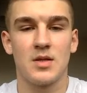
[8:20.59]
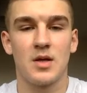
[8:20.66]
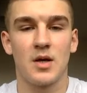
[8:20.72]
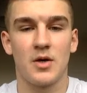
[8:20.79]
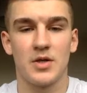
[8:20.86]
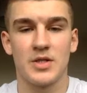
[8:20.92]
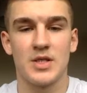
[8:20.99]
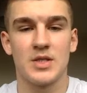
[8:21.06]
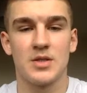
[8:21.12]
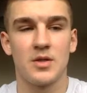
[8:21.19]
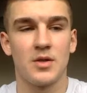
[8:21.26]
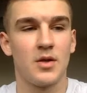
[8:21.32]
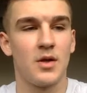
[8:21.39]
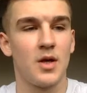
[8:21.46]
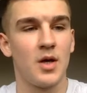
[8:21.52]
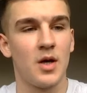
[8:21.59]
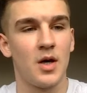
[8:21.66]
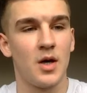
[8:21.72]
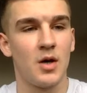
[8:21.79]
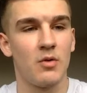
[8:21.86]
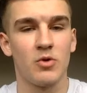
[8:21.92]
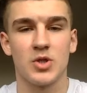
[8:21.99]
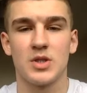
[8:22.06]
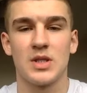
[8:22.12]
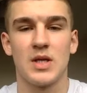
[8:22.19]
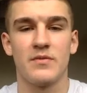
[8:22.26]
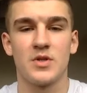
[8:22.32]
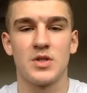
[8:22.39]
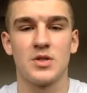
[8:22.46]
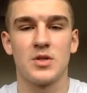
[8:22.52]
our assistant, Russell
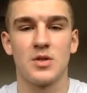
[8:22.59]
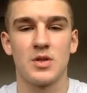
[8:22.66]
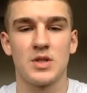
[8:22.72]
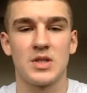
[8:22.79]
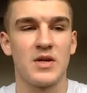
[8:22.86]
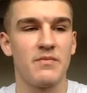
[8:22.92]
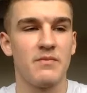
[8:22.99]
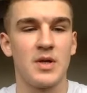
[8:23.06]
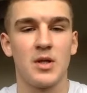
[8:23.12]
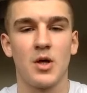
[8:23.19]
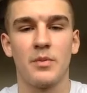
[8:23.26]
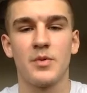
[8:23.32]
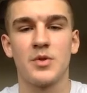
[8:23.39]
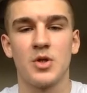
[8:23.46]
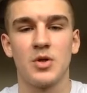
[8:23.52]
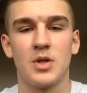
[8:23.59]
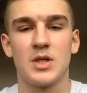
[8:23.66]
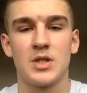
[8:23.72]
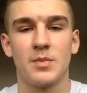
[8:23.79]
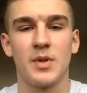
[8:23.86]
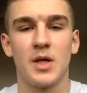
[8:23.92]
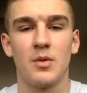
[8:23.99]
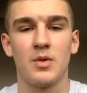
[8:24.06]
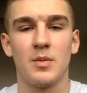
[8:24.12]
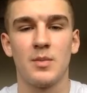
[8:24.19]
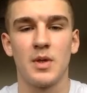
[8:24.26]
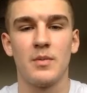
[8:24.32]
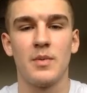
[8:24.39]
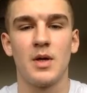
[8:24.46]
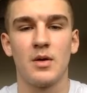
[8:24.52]
Evanston's given me the opportunity to play with
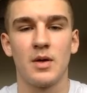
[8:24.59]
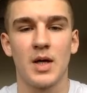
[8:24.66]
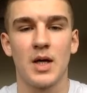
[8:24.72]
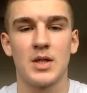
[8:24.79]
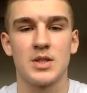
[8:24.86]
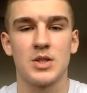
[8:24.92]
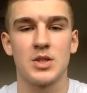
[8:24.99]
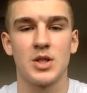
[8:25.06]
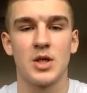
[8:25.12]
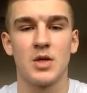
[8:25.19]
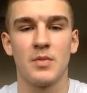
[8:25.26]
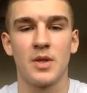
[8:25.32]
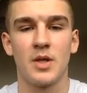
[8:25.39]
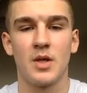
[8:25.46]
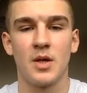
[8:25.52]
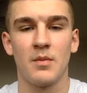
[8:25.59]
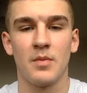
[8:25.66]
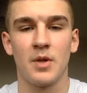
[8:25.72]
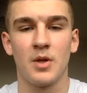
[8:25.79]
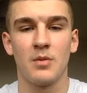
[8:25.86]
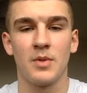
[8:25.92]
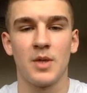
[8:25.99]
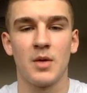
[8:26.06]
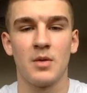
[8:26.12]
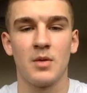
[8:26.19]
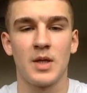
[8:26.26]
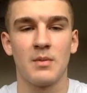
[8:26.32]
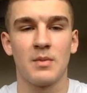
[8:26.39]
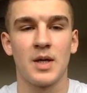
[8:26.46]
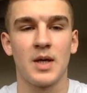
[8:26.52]
the BBL guys this year and be up there with
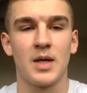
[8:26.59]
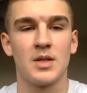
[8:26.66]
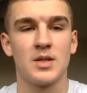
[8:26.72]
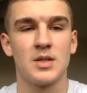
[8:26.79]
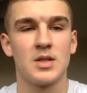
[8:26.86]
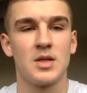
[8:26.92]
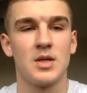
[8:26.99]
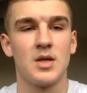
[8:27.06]
them guys.